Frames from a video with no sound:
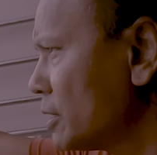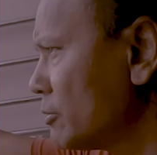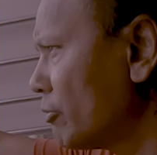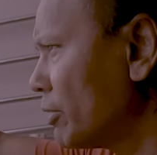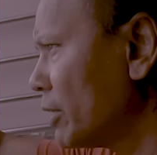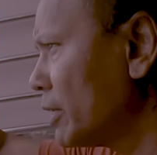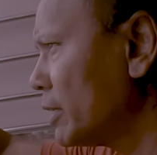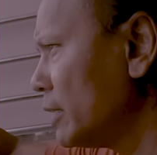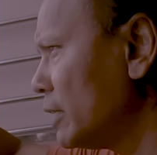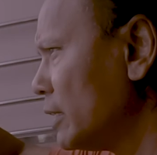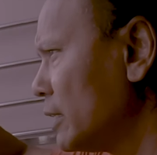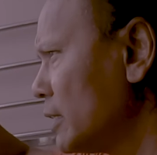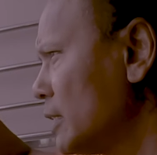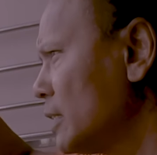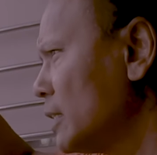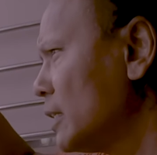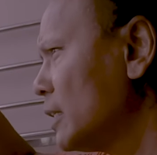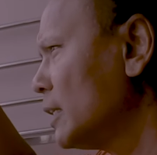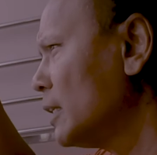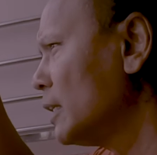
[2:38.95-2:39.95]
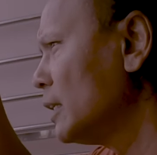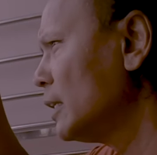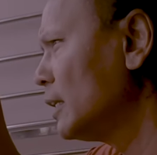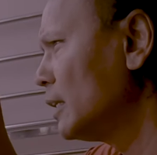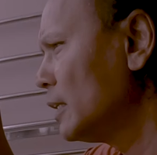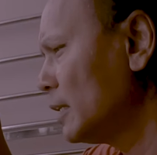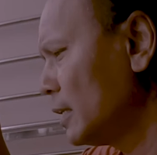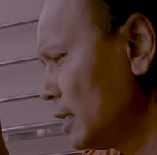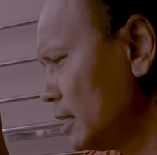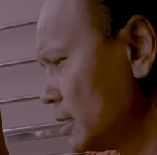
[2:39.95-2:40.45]
is very neat.
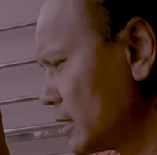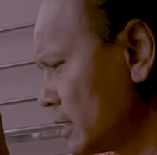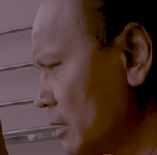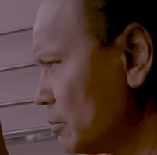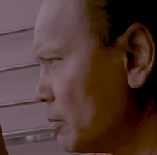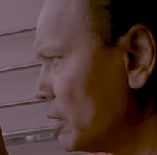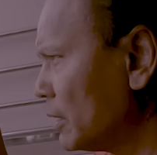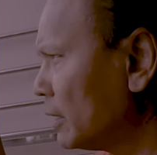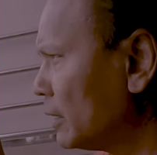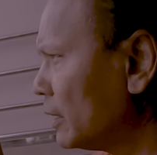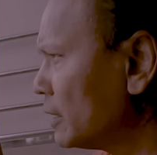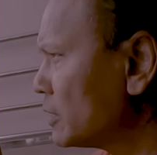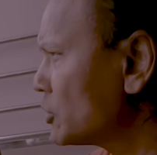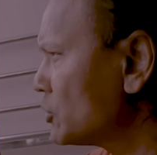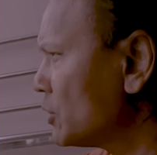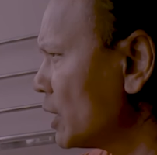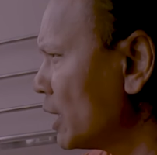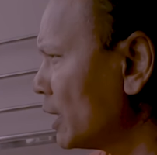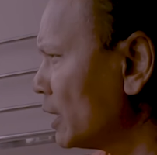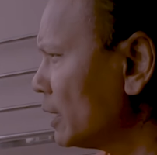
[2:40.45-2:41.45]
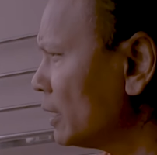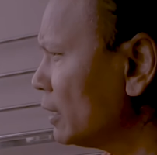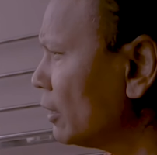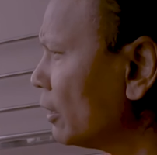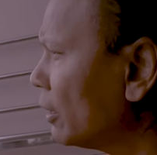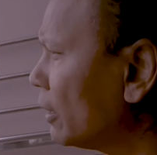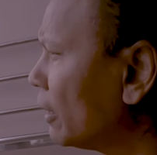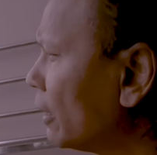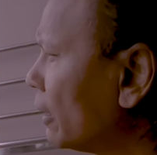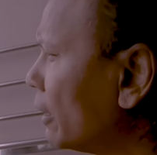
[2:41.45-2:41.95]
It's giving me an extra
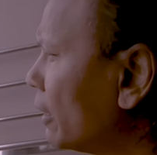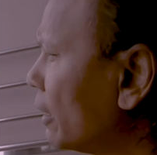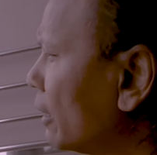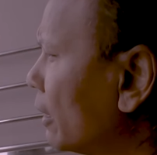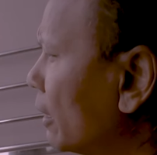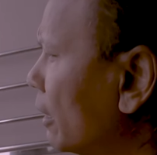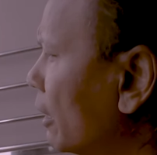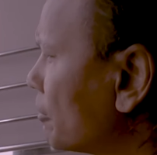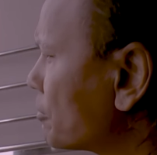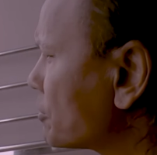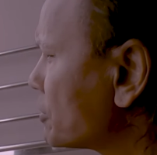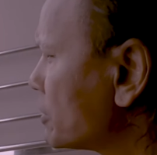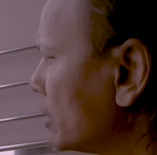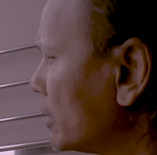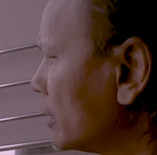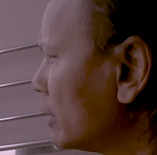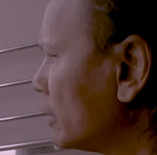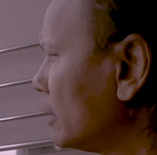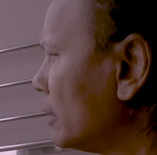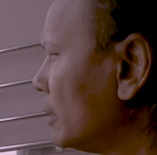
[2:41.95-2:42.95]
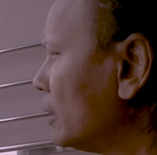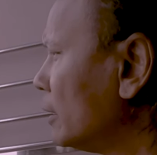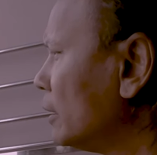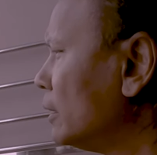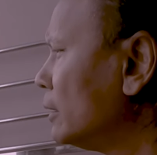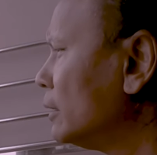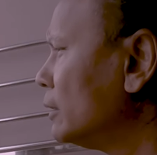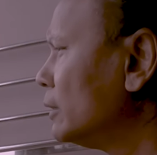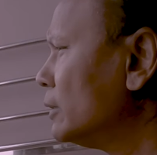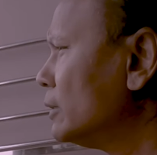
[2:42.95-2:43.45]
option
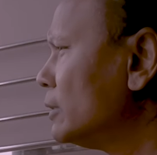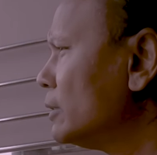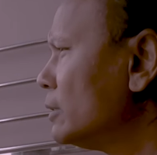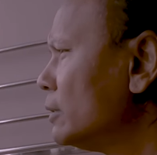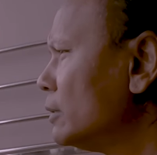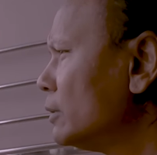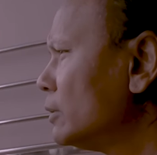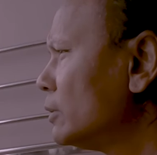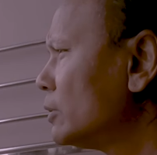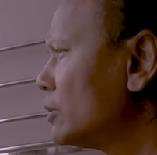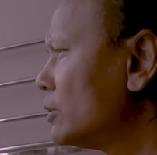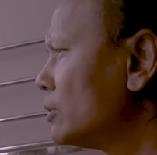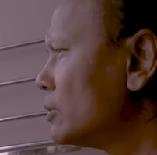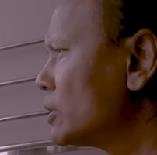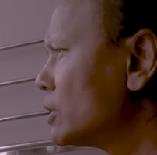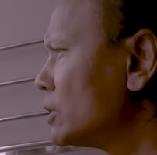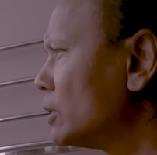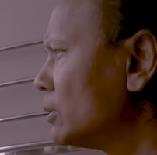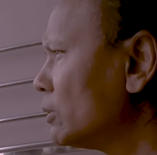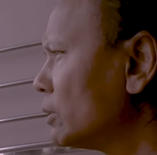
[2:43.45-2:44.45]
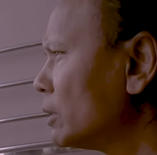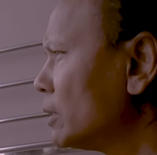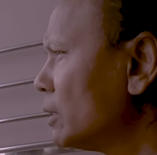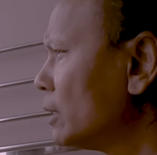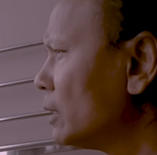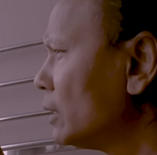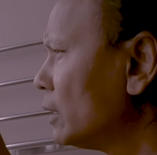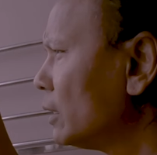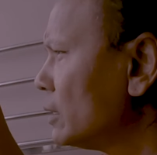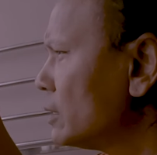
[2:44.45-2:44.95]
to shoot.
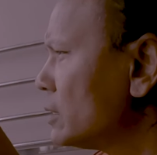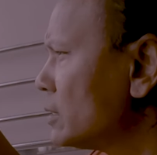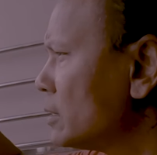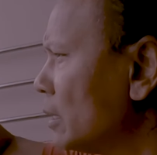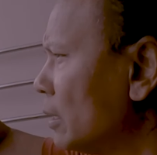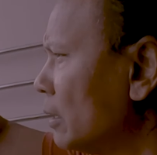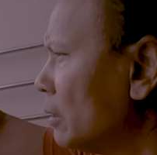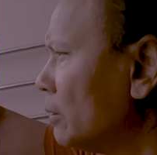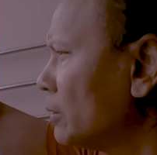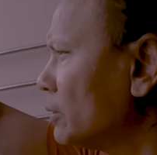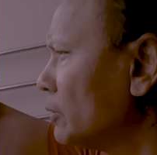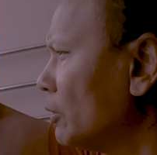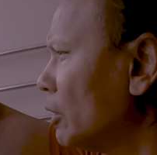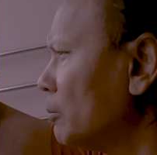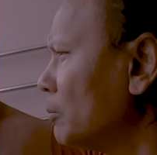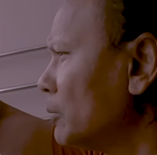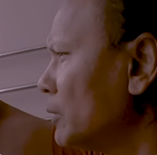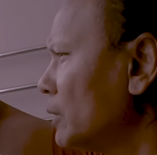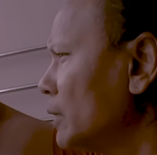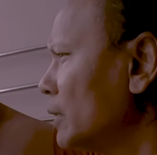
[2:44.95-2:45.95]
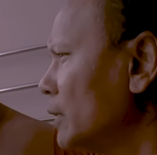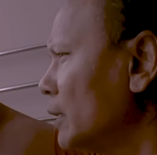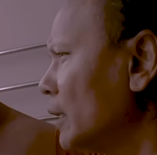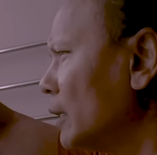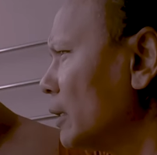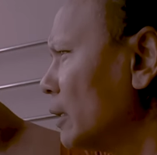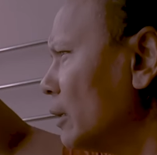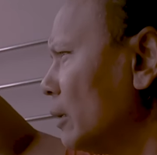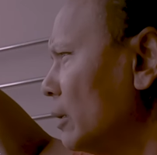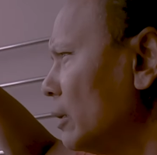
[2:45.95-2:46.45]
So normally
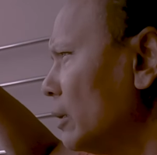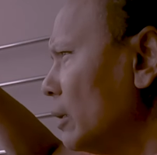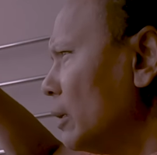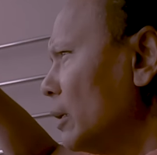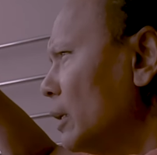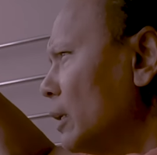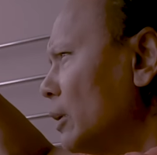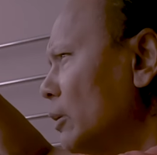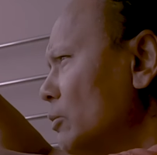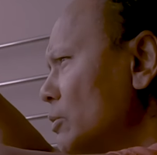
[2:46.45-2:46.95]
I